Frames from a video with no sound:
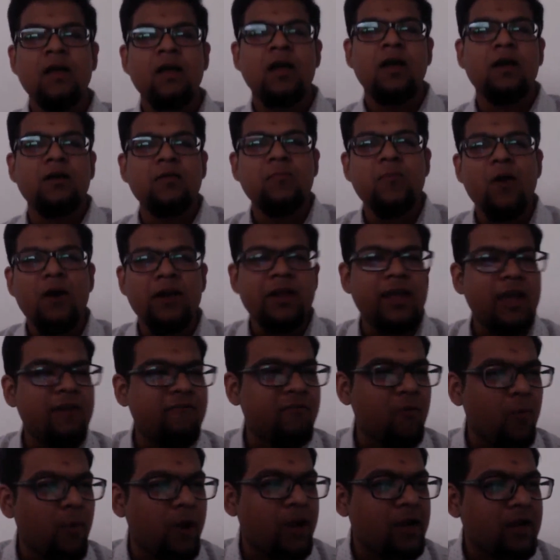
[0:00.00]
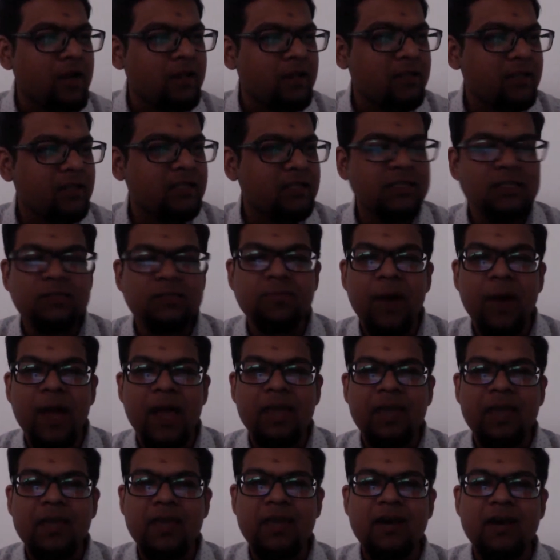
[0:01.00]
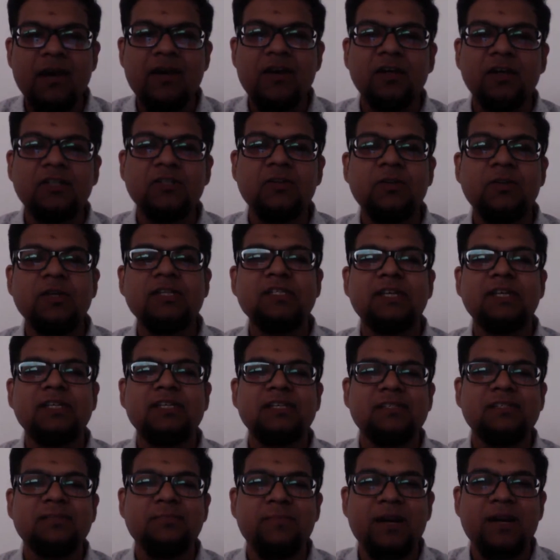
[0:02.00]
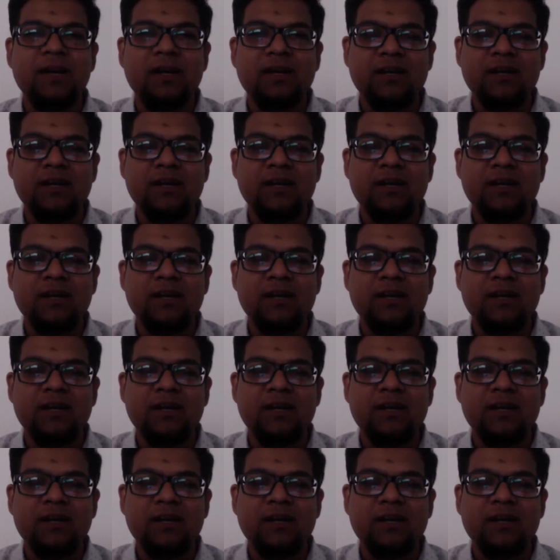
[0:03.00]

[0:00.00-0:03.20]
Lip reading: Good morning, everyone. This is Mayank here, your student success mentor.